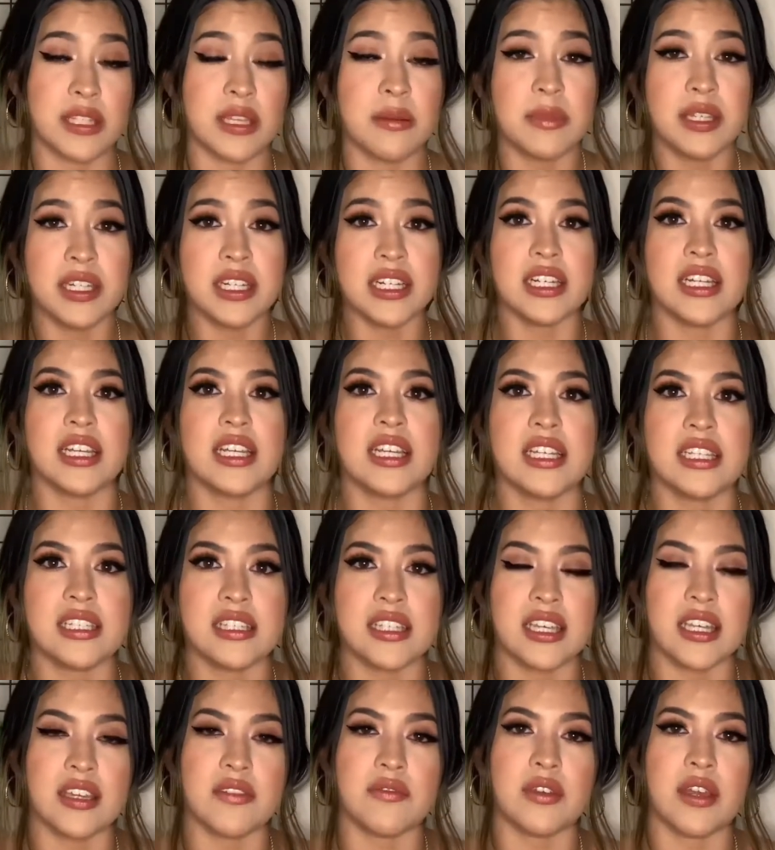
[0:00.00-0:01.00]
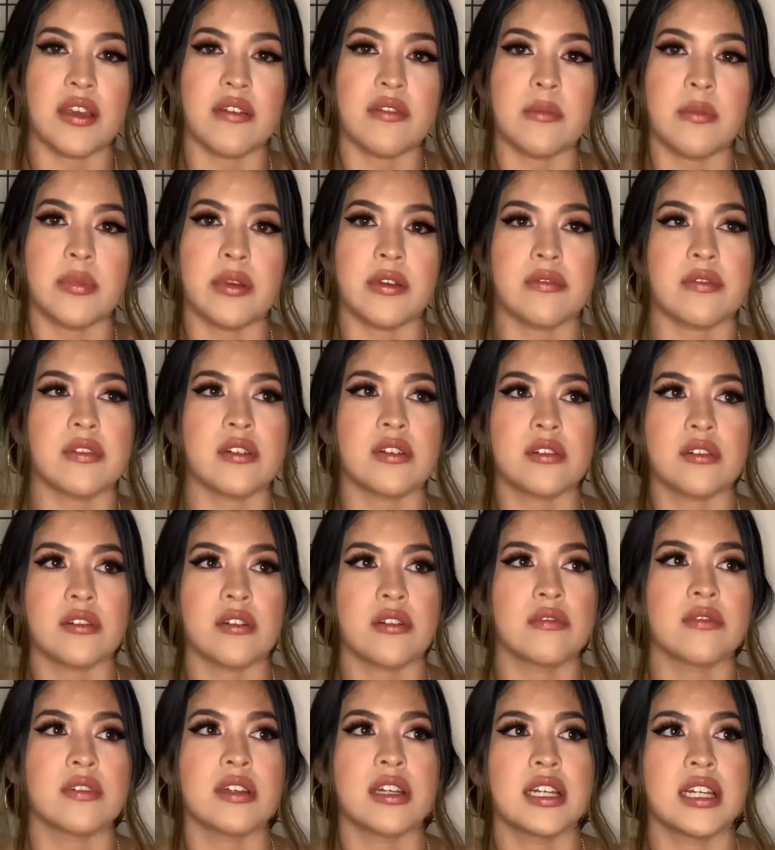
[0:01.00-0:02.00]
I mean, it is, like if you have a boyfriend or
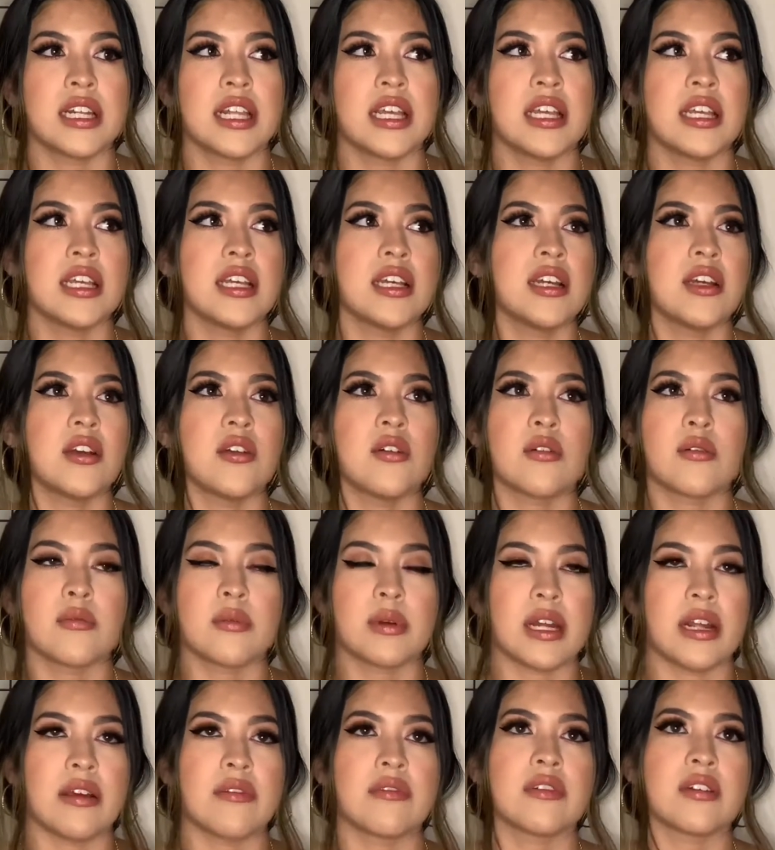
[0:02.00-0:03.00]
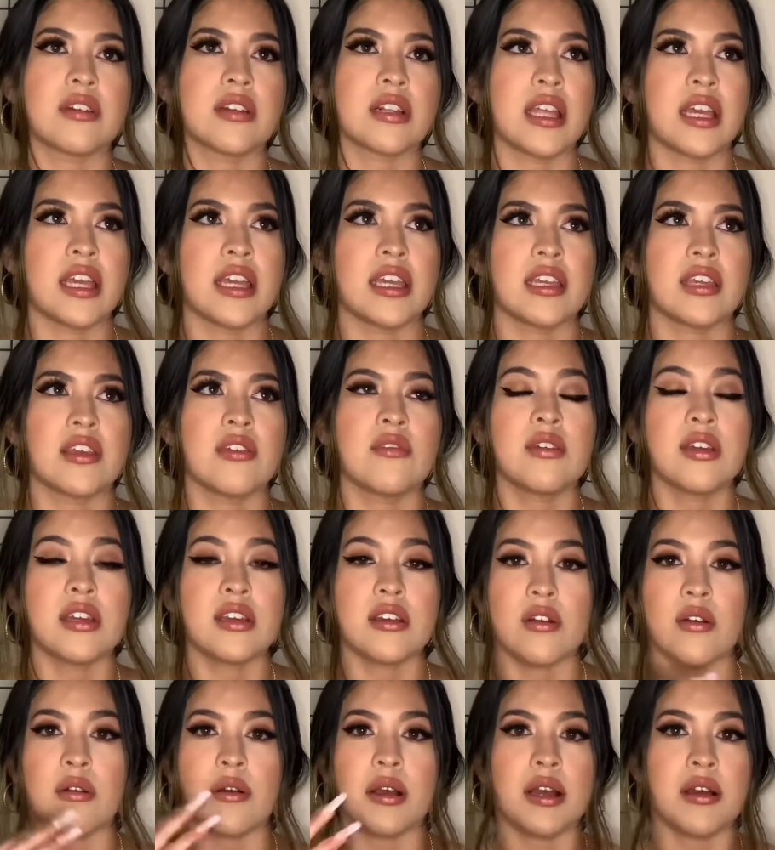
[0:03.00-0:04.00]
girlfriend or whatever, like you can
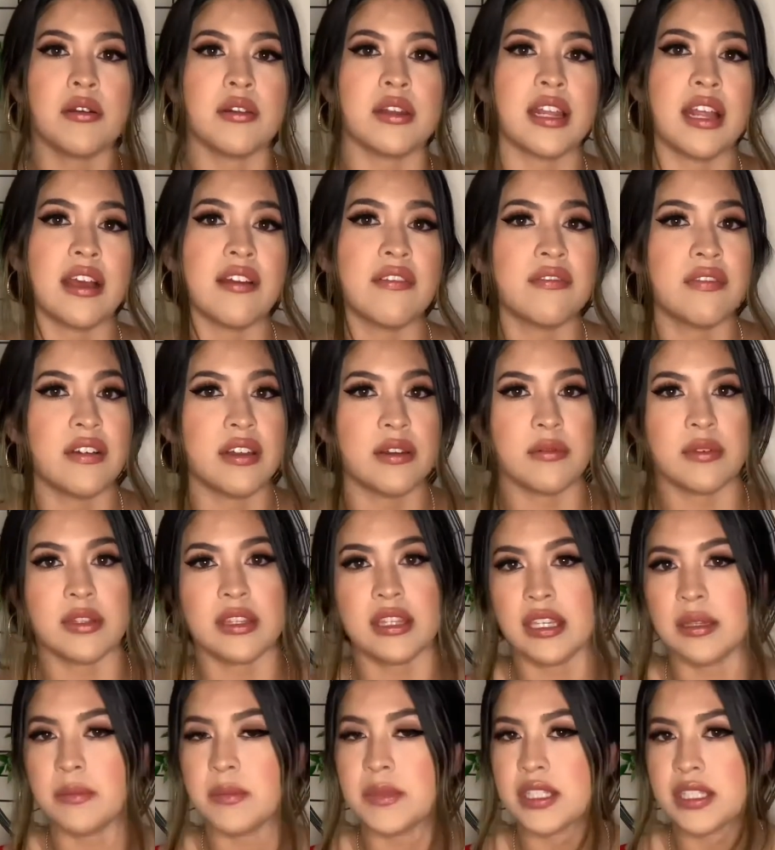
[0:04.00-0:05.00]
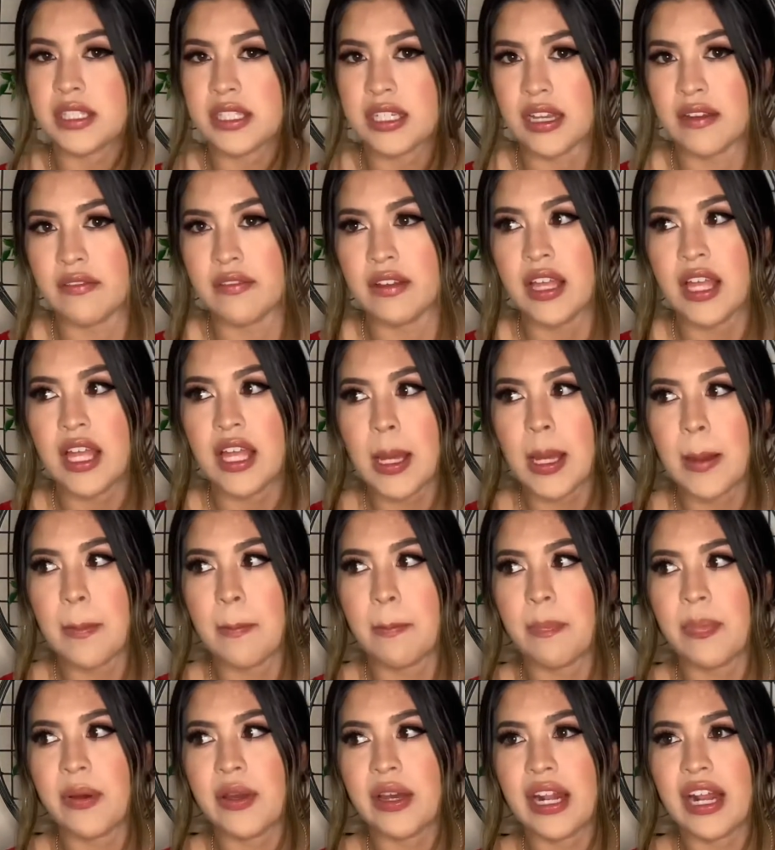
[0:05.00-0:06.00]
go out and have fun with them and stuff,
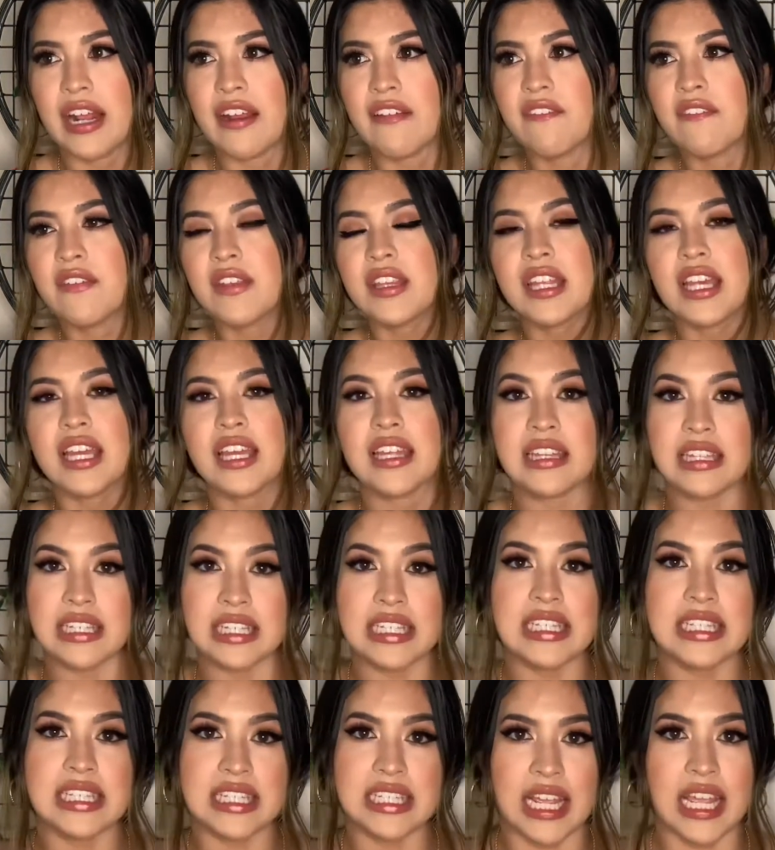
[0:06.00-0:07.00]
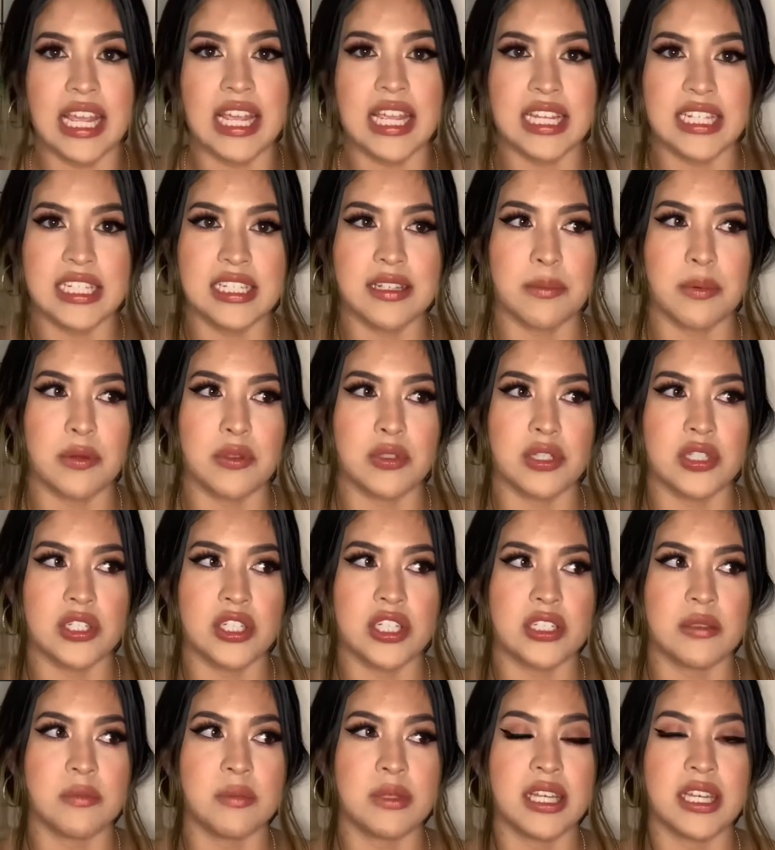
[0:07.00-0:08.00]
but I feel like this day is supposed to
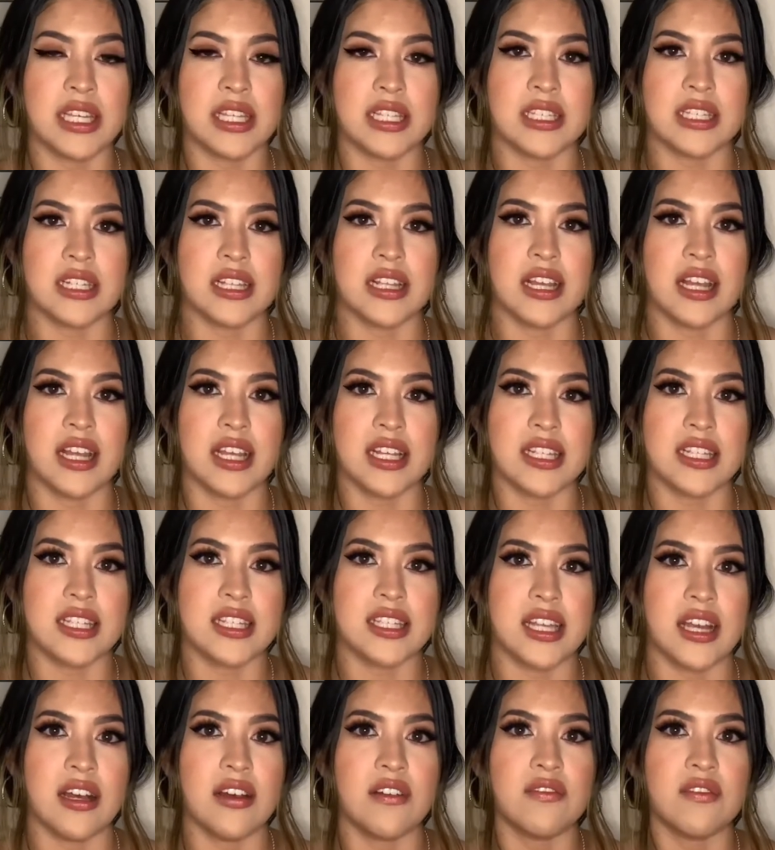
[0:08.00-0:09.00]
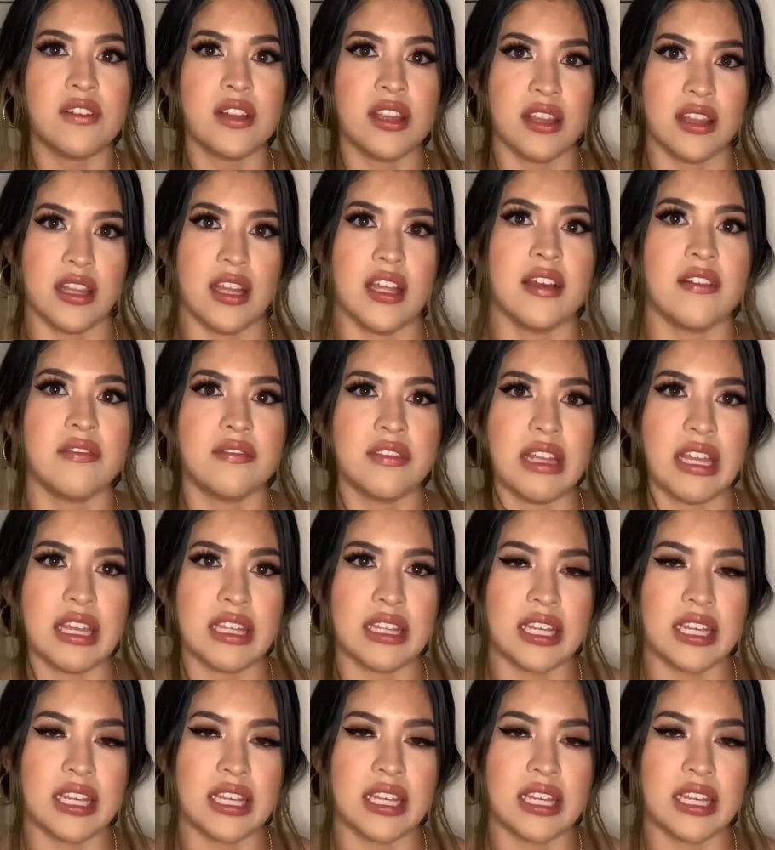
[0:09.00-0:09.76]
just be a self-love day.